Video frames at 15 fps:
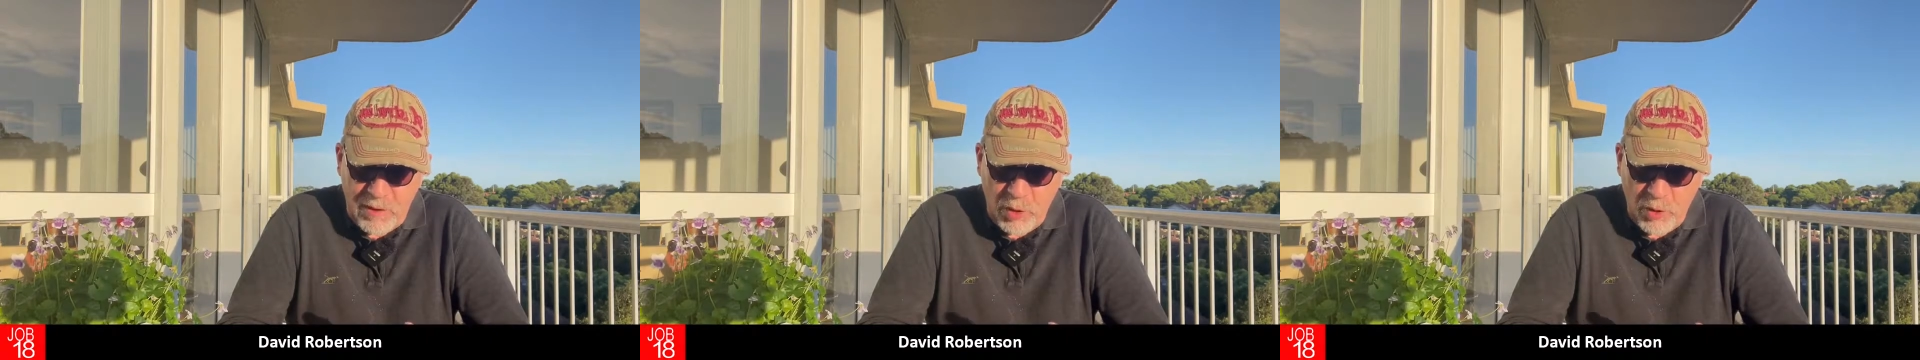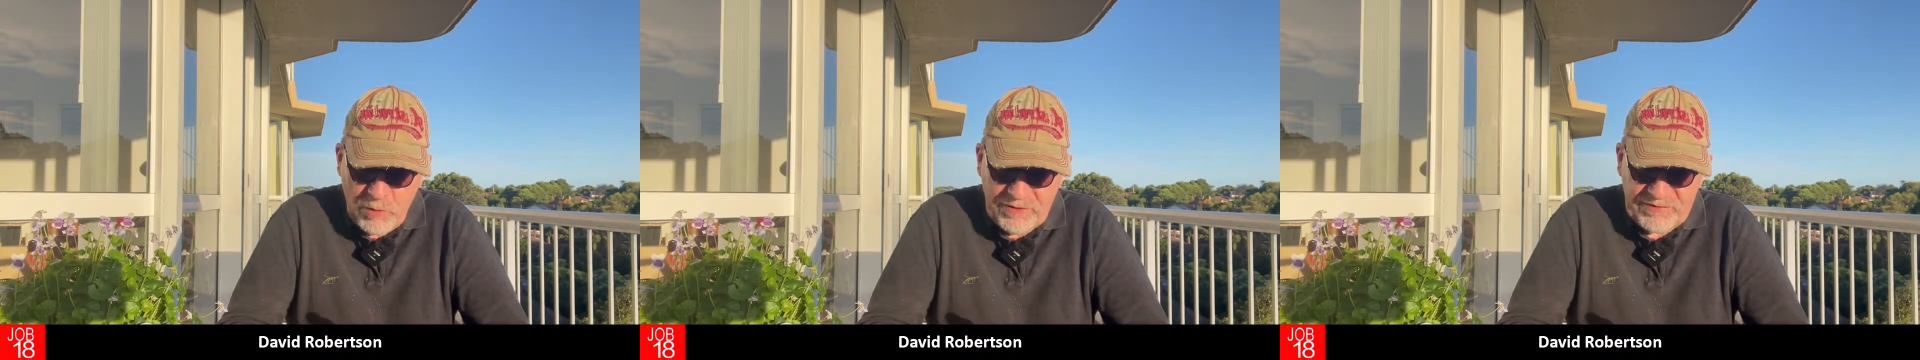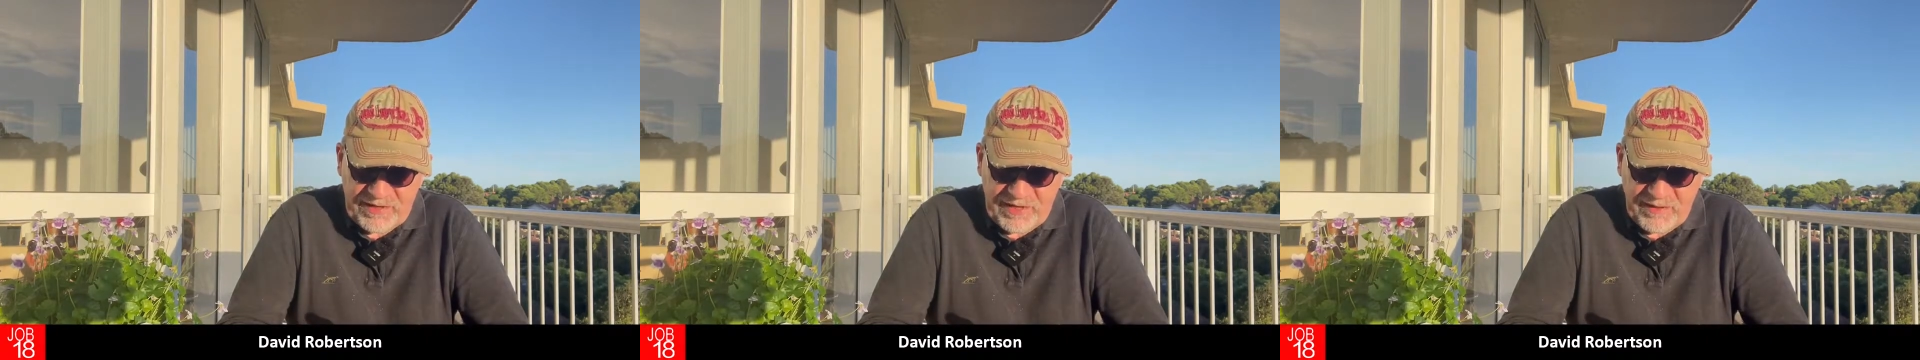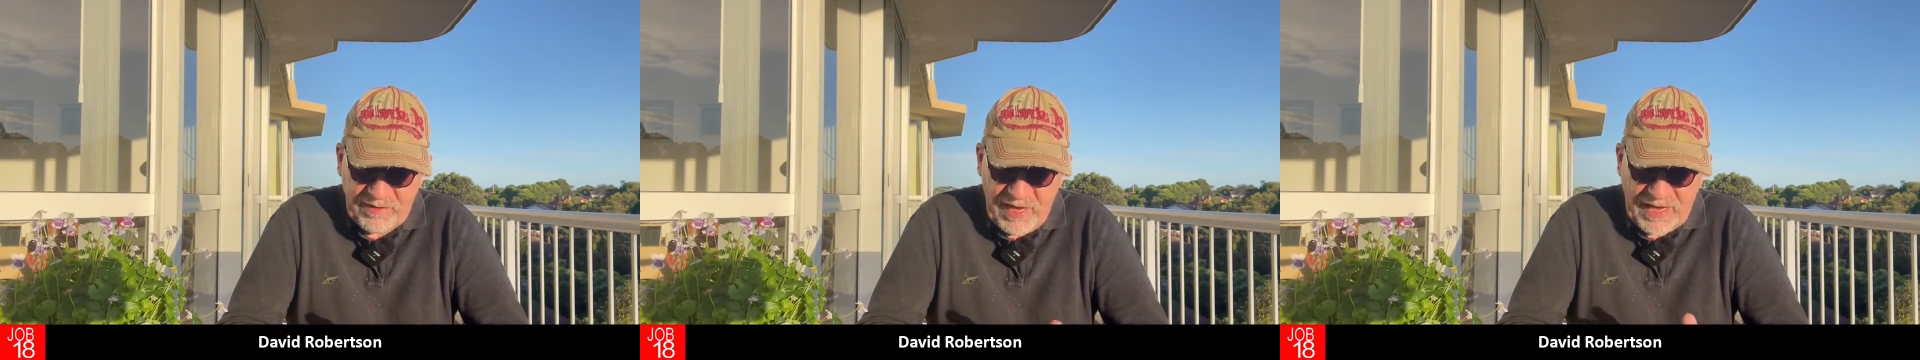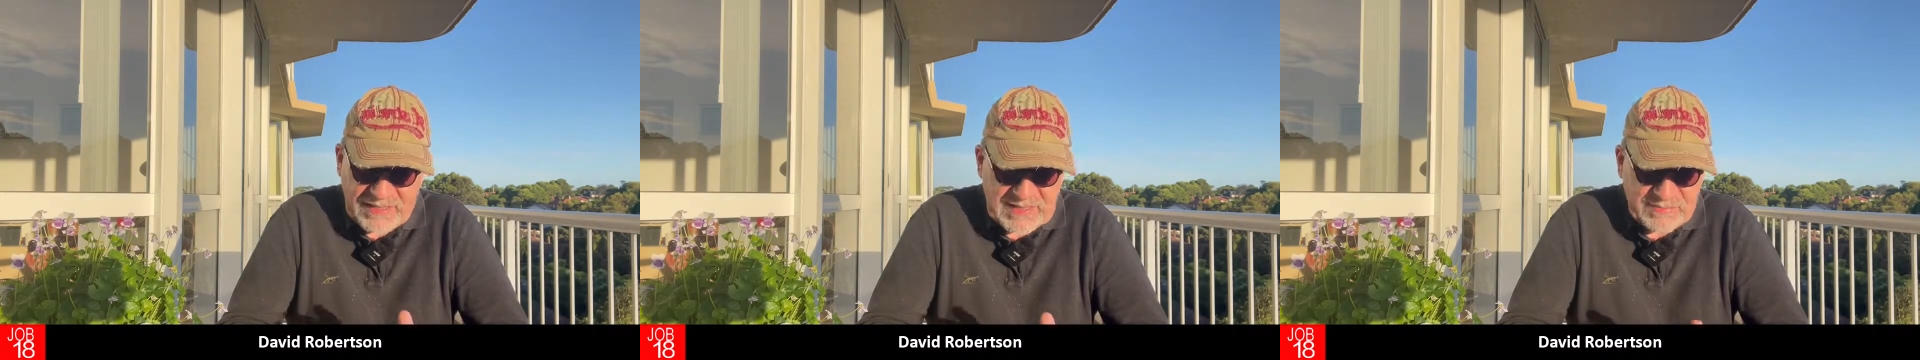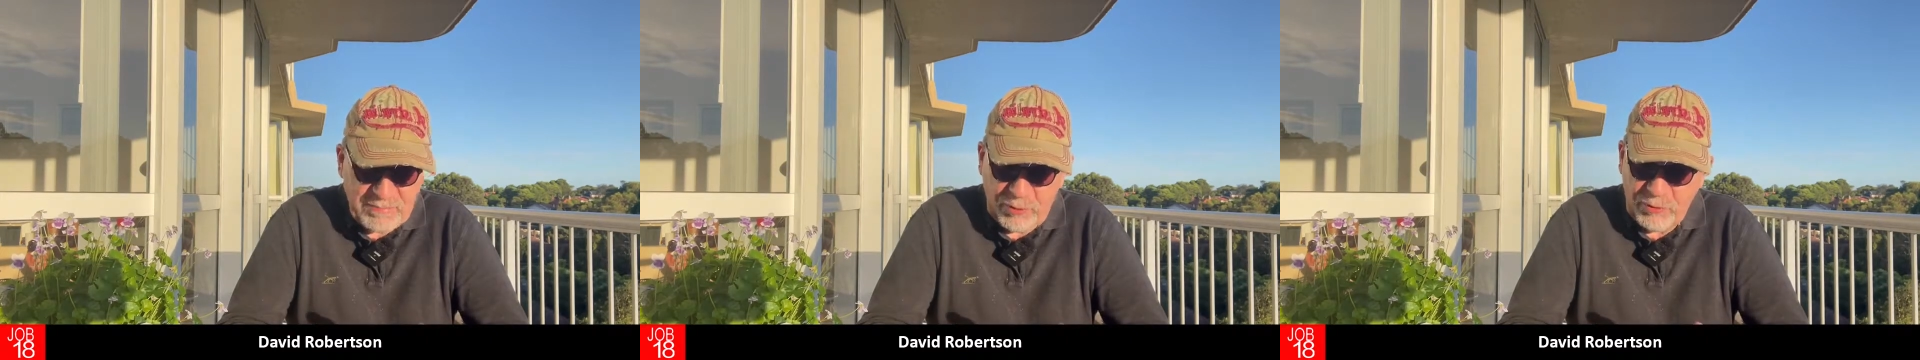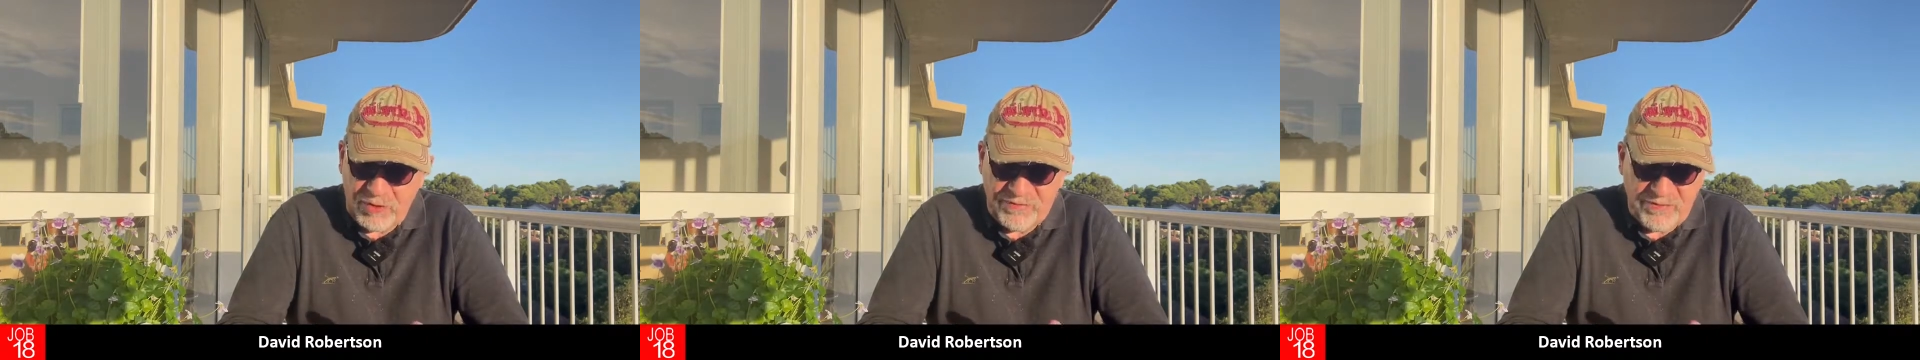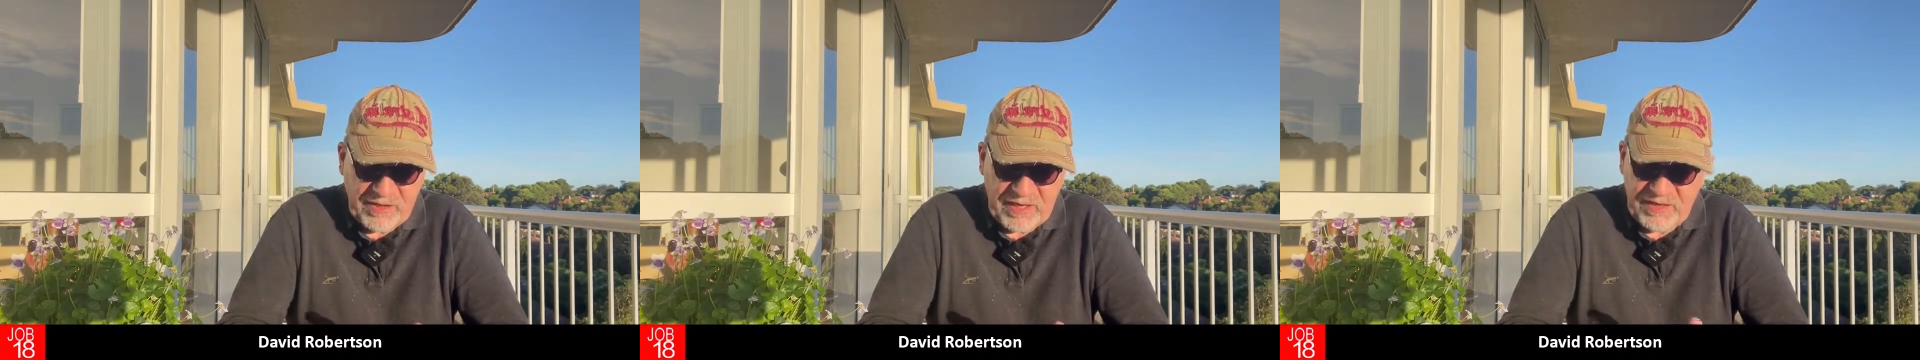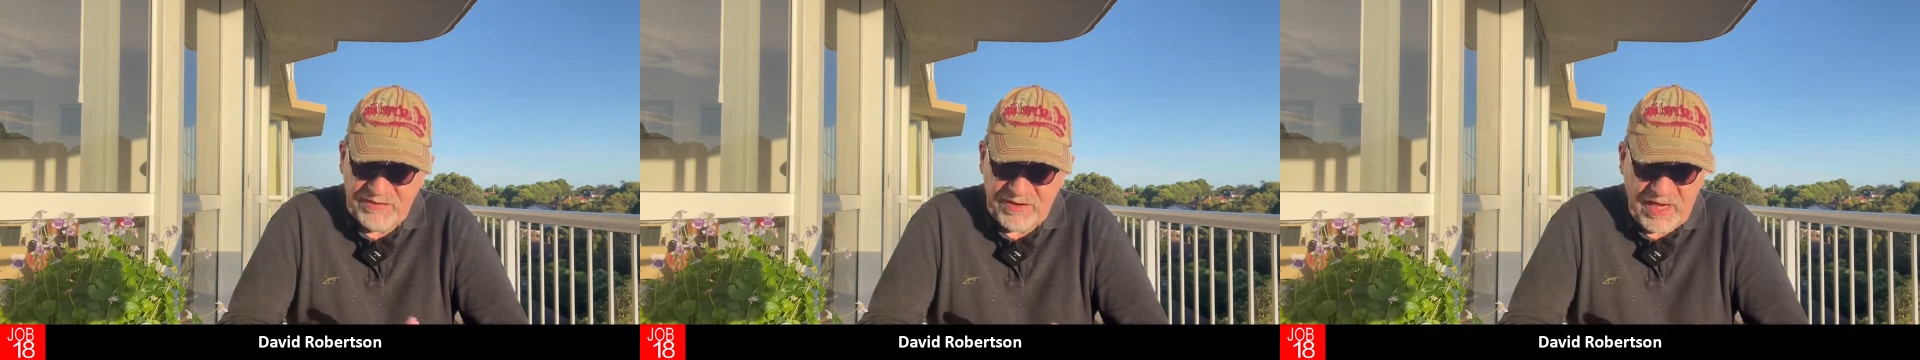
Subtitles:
Who is it? I spoke of things